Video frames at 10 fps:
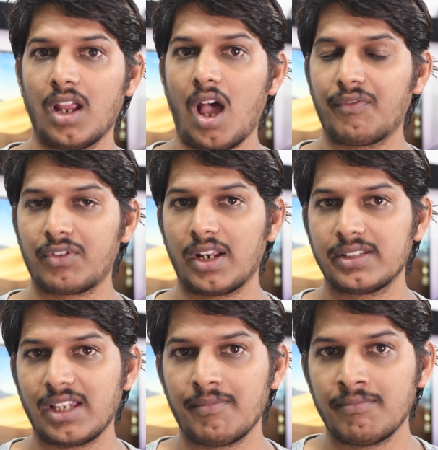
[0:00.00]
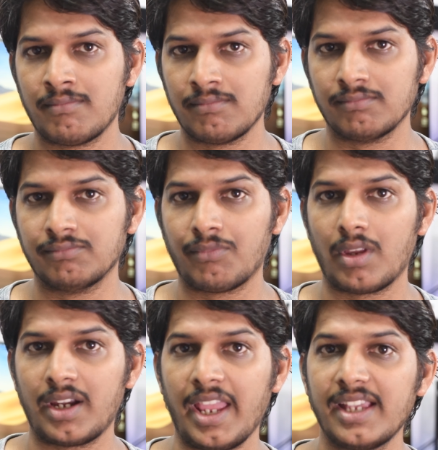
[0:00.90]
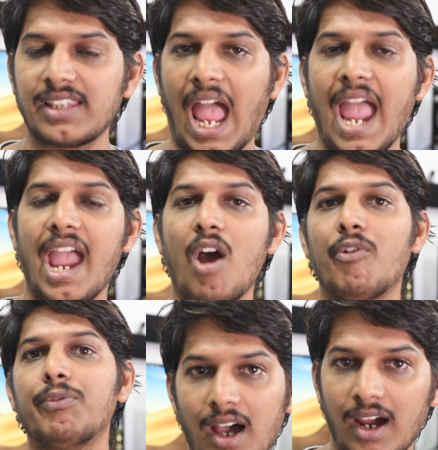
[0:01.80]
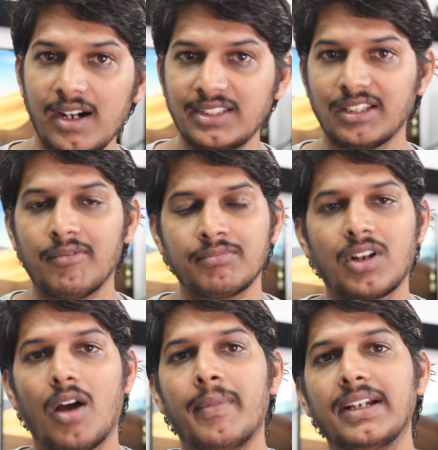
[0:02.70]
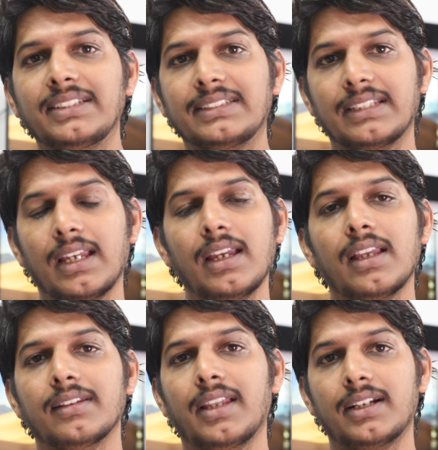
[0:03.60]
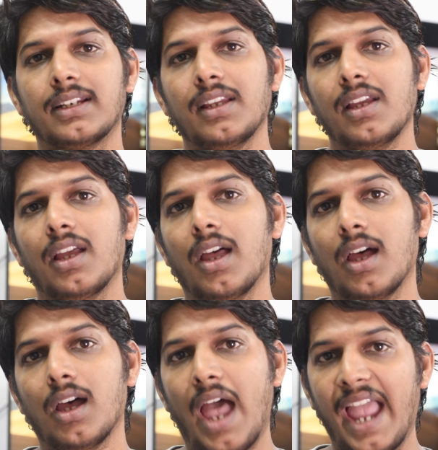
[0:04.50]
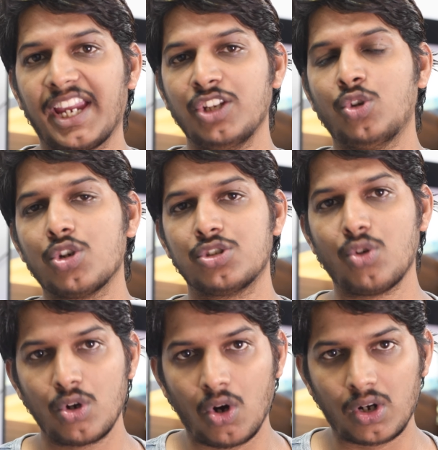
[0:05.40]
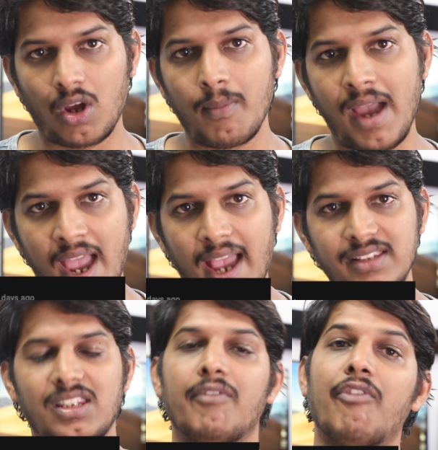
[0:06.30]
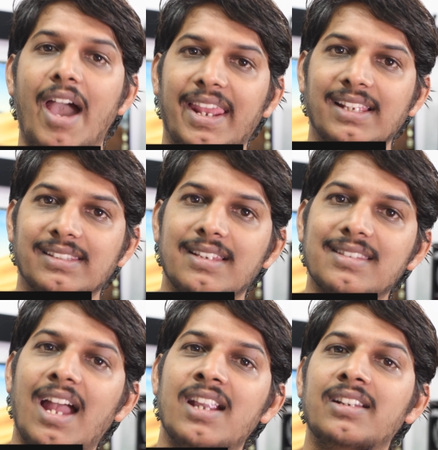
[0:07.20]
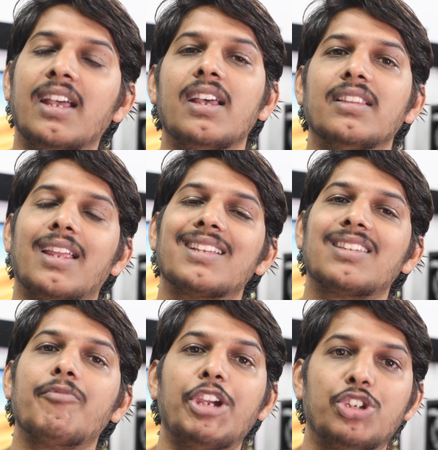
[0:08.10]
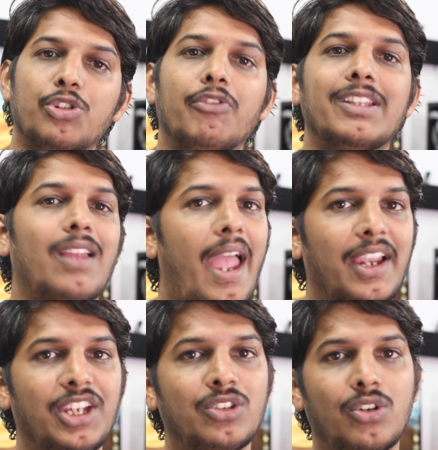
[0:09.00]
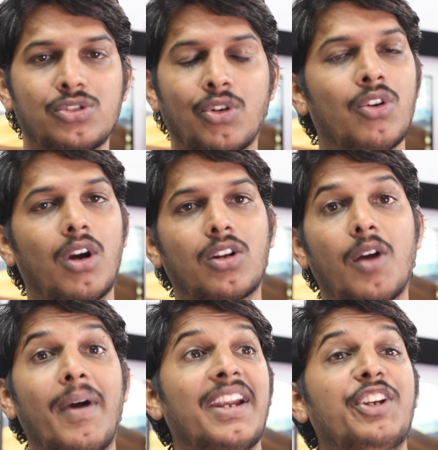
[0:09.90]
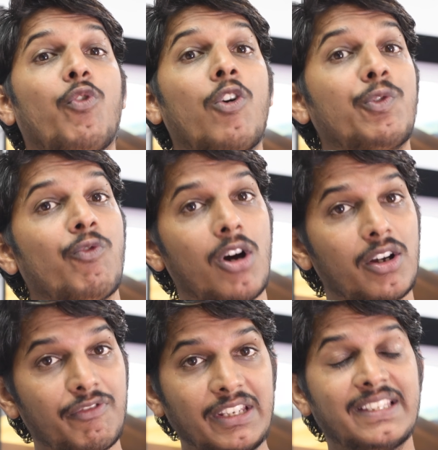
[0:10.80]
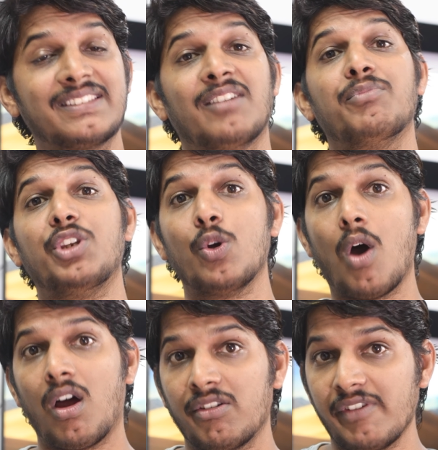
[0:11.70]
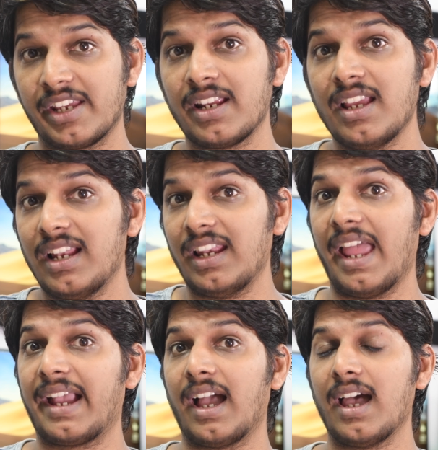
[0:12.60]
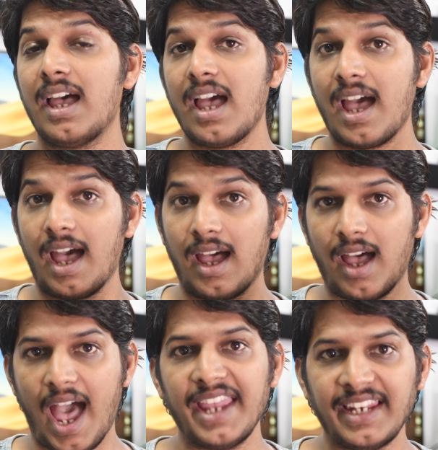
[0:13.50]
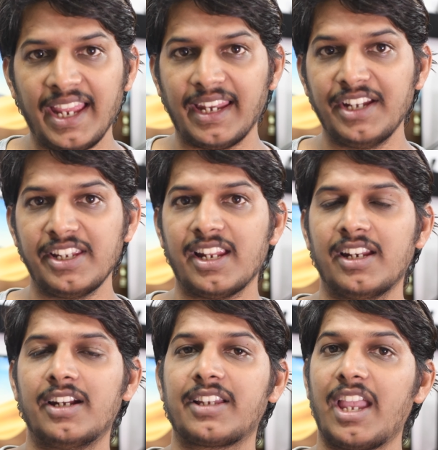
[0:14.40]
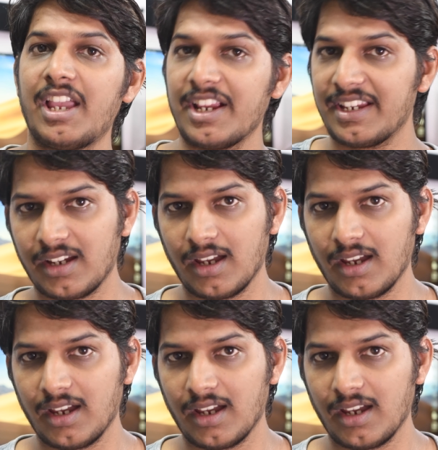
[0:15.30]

After some days, I have heard some comments that hackintoshzone.com has some viruses and there is some issue with hackintoshzone.com and it won't work with some new hardware like i9 1900K